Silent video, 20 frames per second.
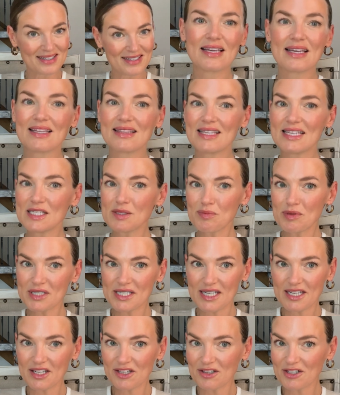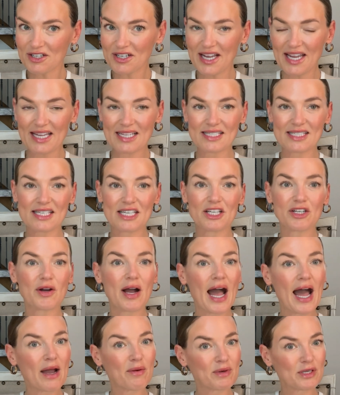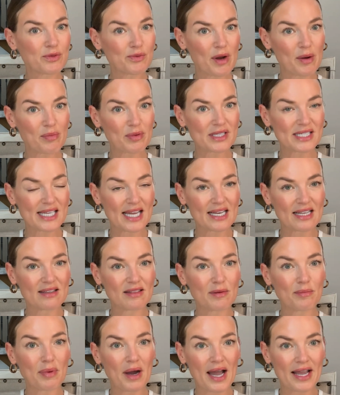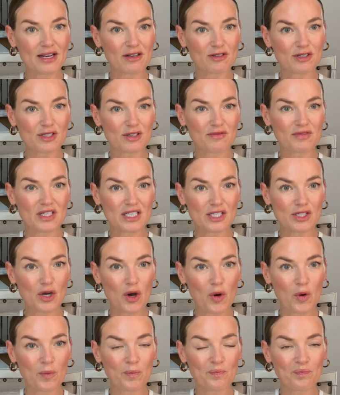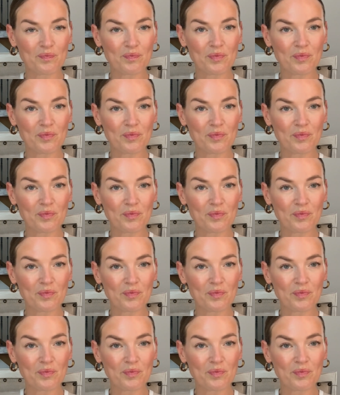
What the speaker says: In this particular case here, I was representing the buyers of this home.